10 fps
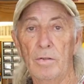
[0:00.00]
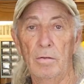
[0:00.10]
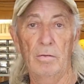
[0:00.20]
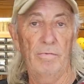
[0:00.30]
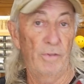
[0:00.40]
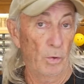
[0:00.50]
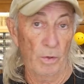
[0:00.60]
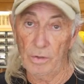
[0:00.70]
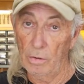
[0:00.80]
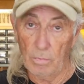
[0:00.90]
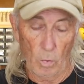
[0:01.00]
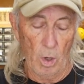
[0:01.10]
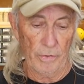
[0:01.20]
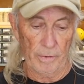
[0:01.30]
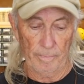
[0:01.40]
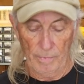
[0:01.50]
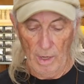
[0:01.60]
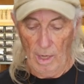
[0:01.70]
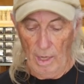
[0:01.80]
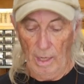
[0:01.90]
to viewers that want them.
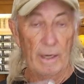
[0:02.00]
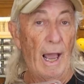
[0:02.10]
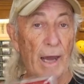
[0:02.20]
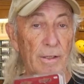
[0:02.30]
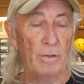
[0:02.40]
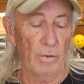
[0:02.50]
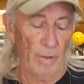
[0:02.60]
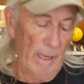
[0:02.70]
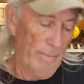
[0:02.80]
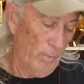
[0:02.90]
And how do you do that?